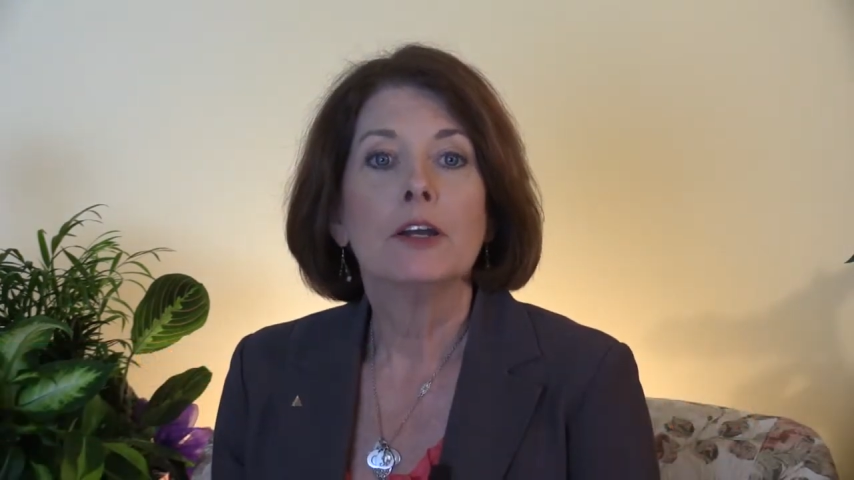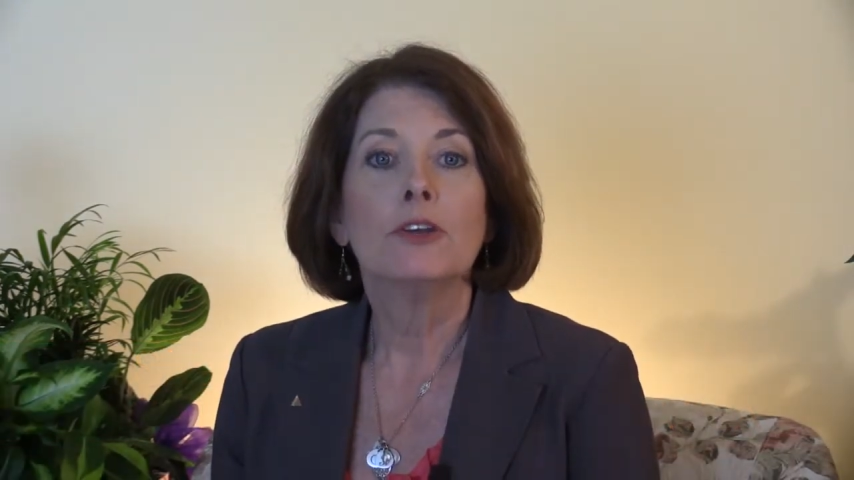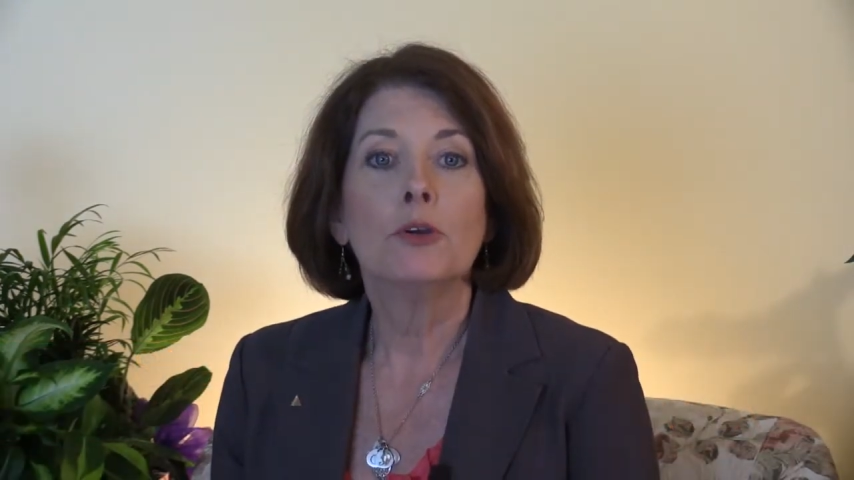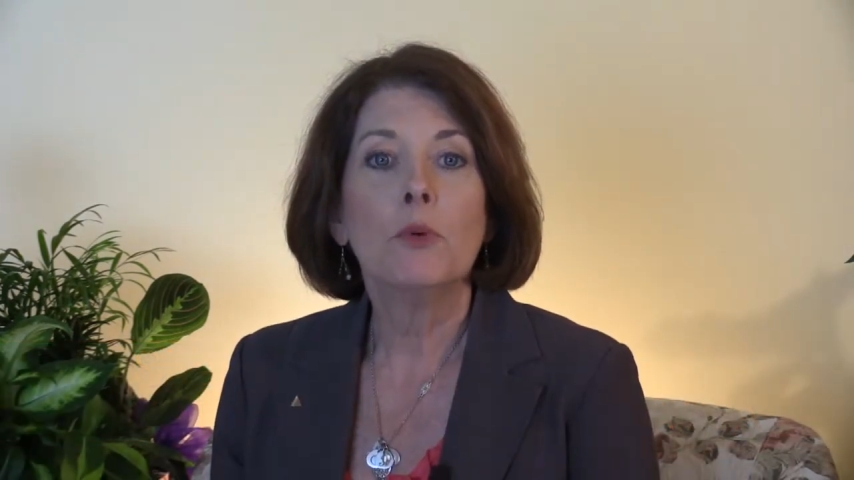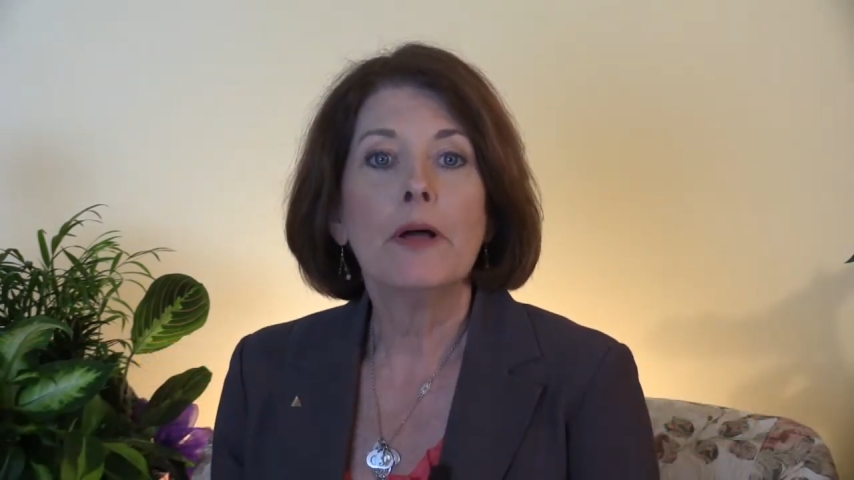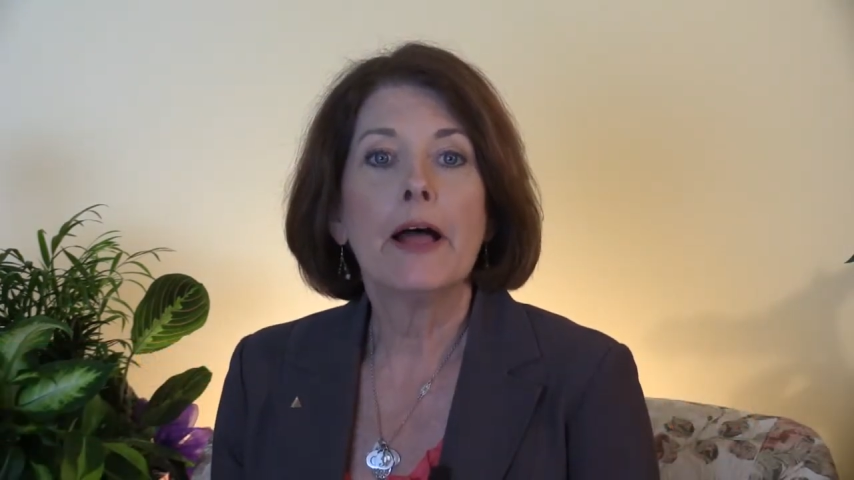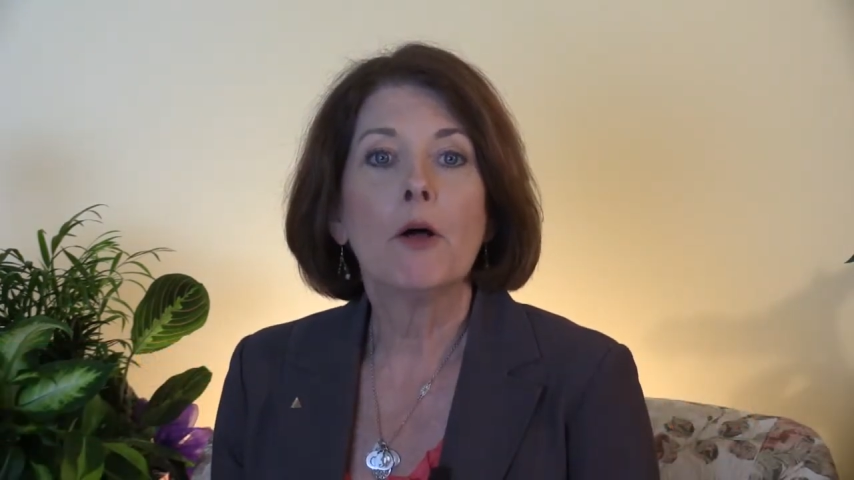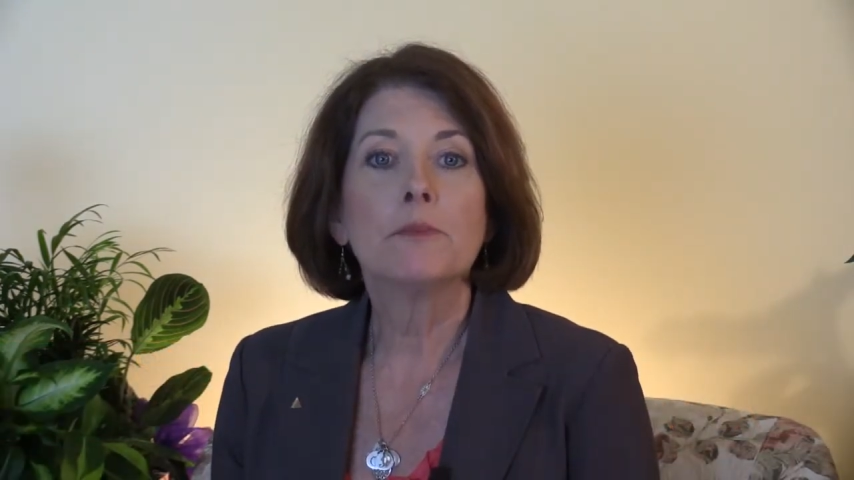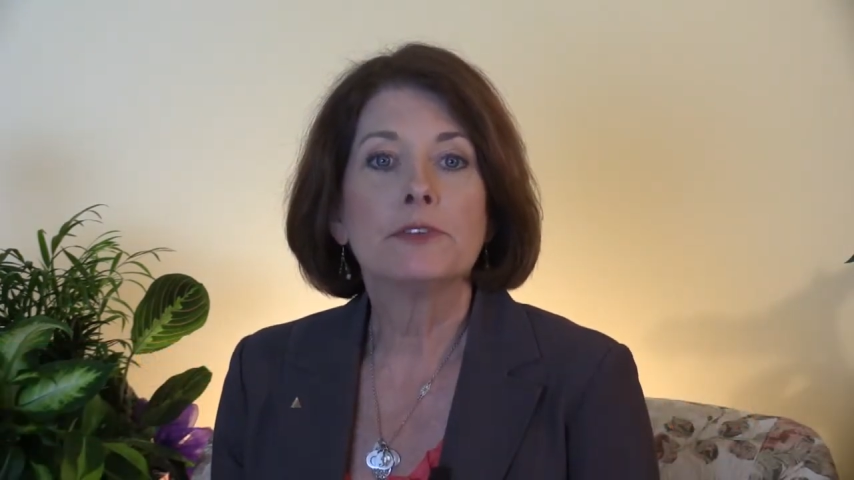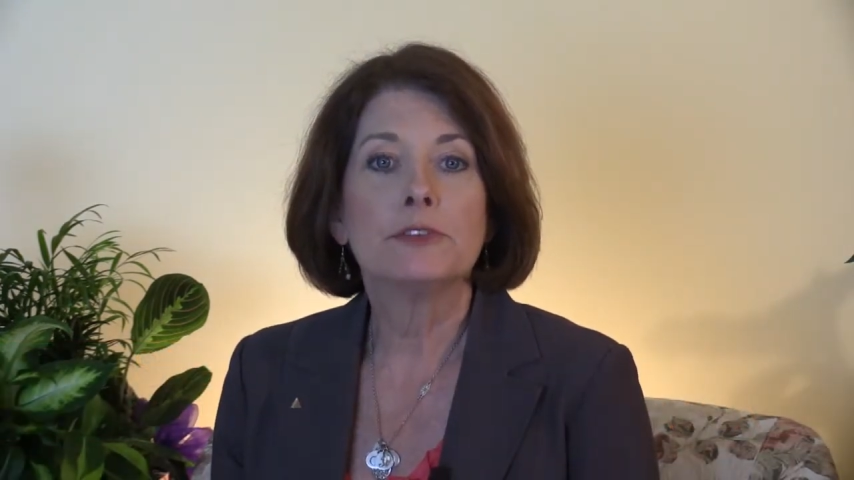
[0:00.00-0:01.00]
you will
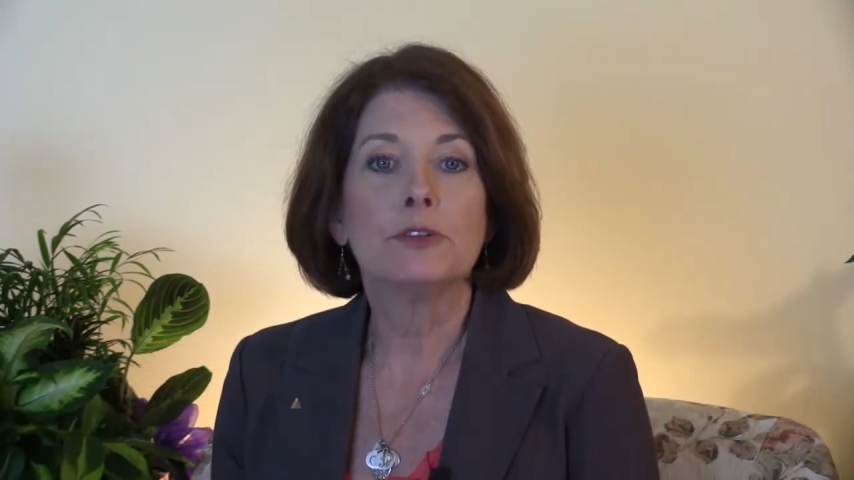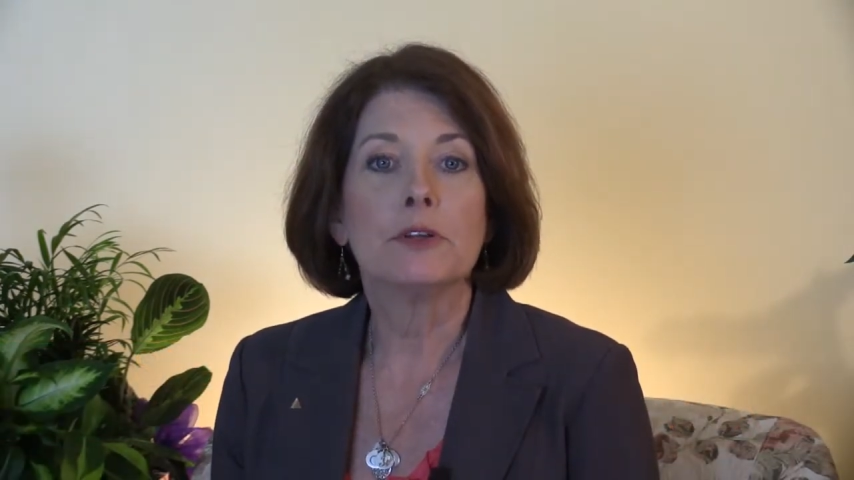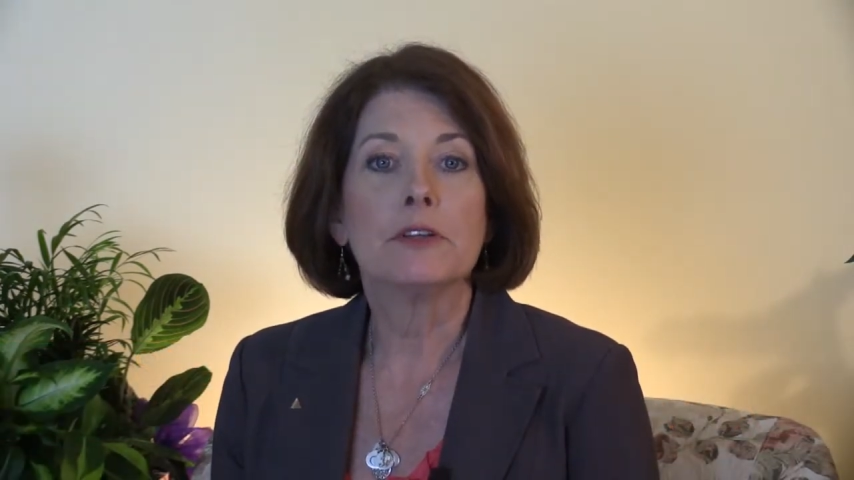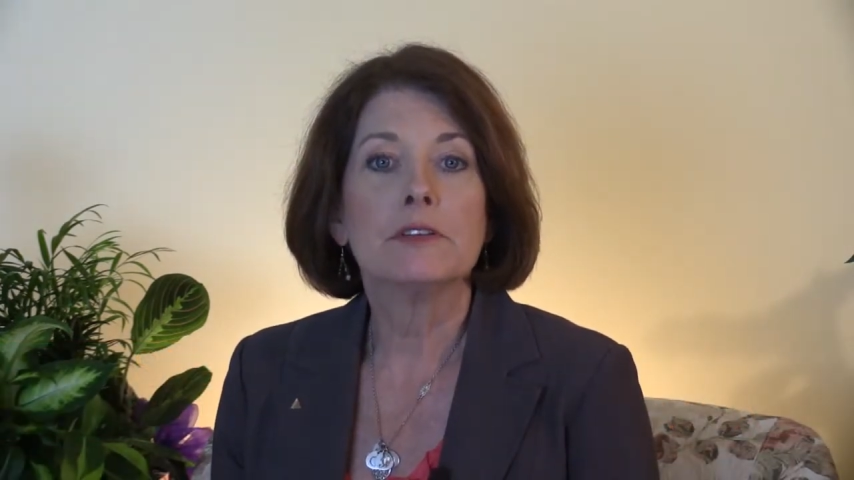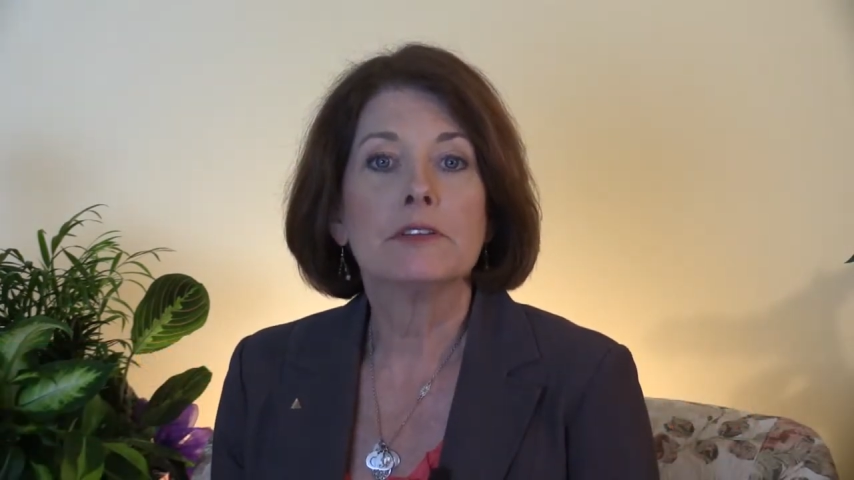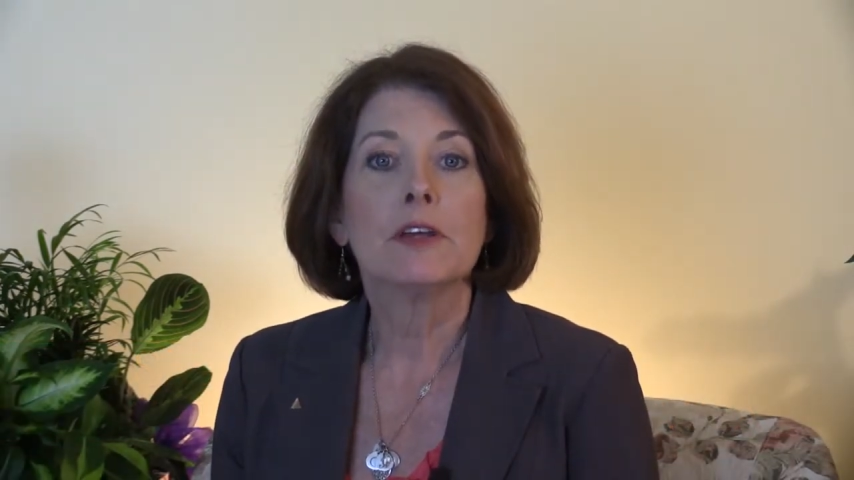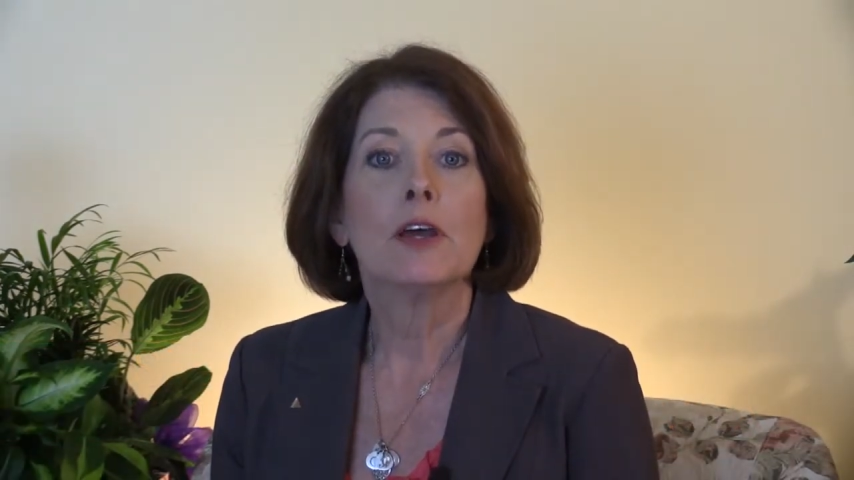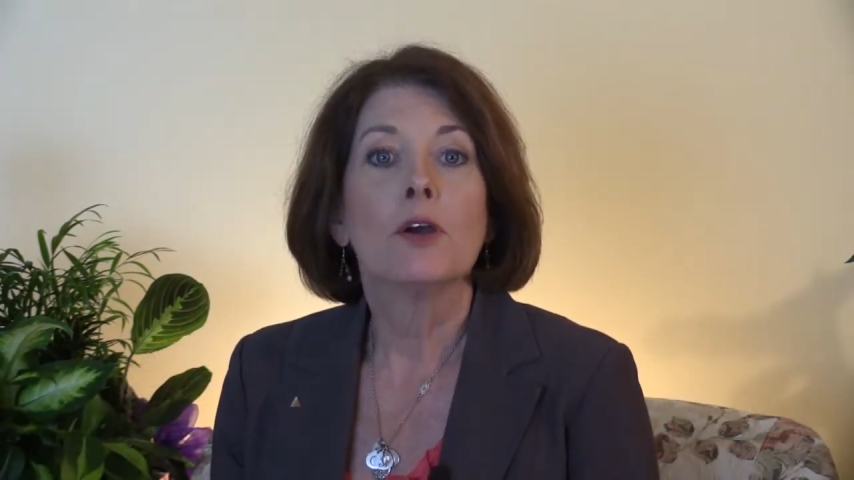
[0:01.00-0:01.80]
help students